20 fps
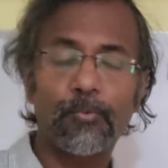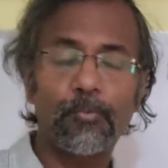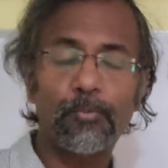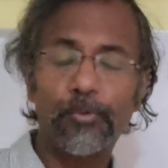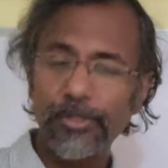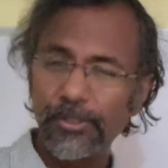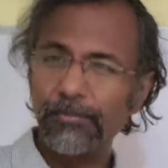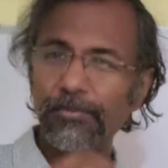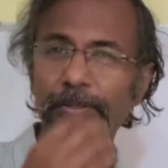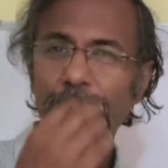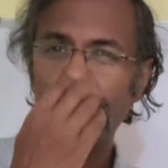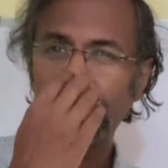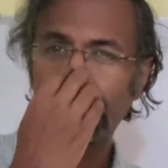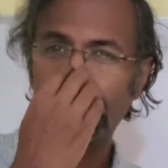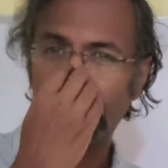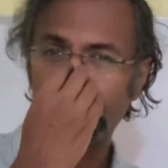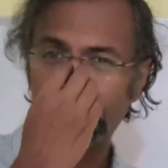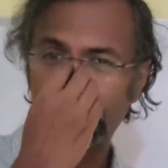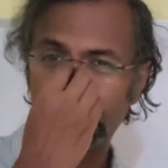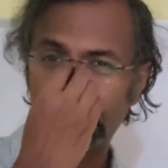What do you mean by
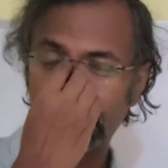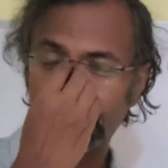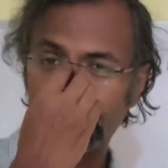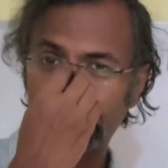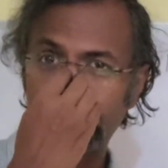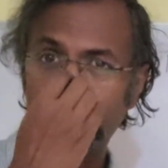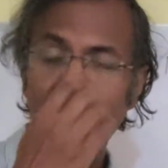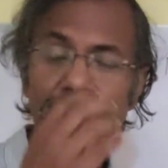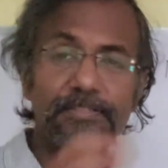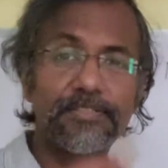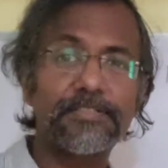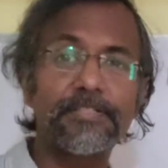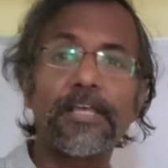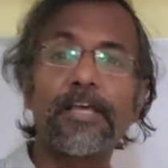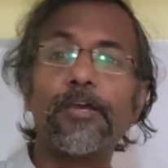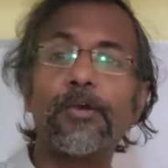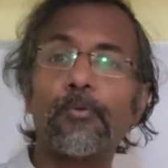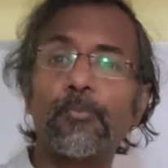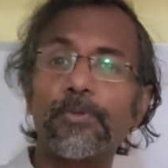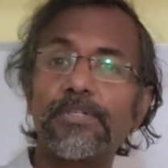particle? That
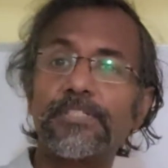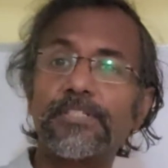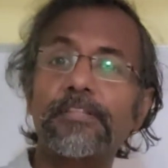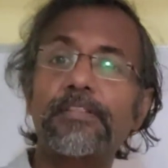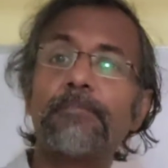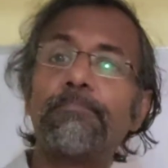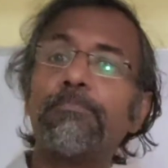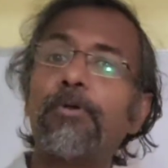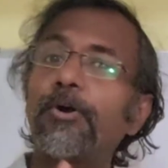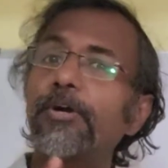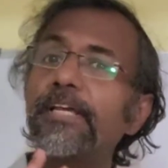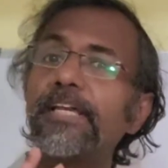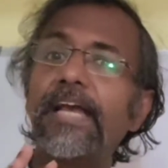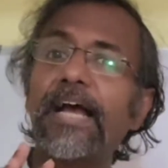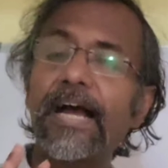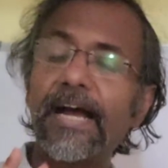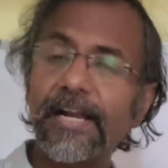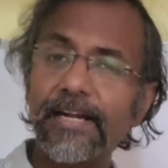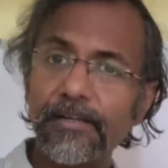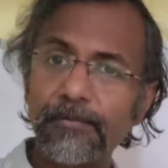is, we said the body
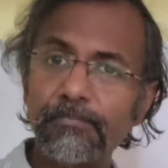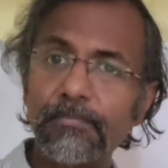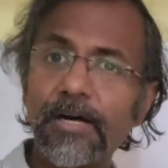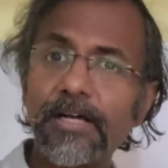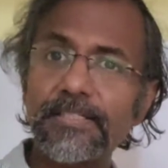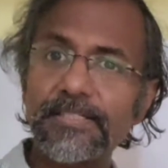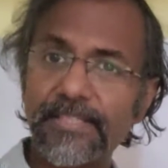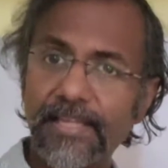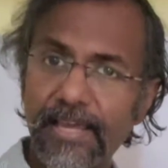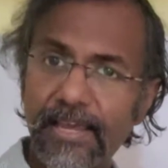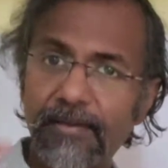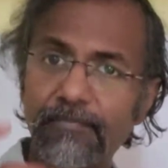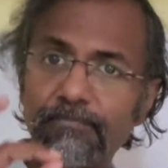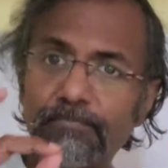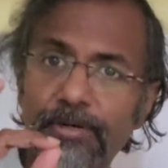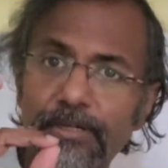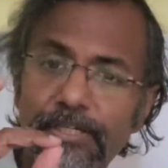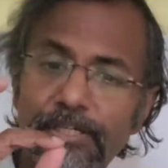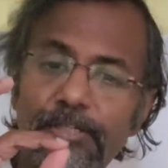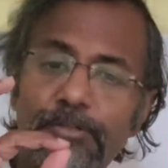had a mass m,
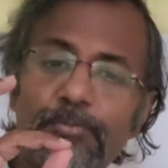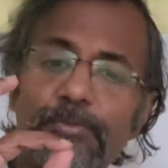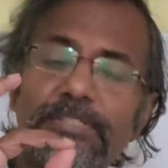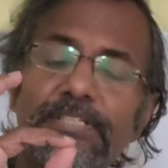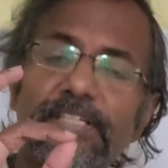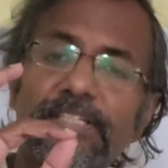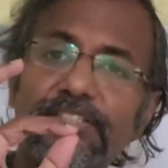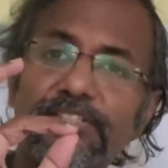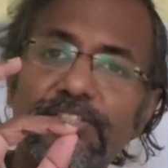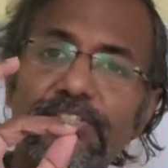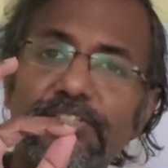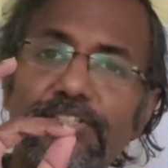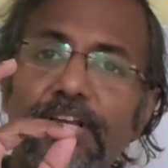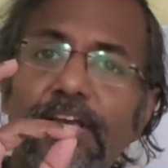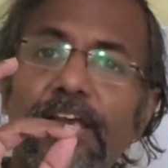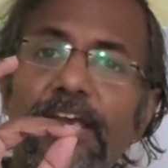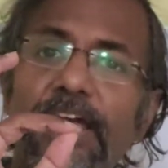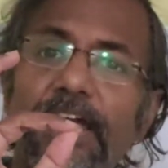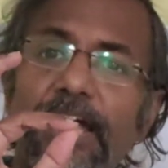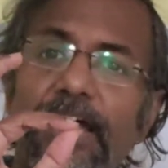but it was
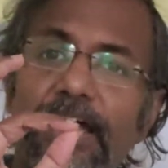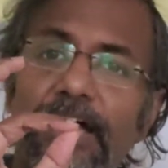just,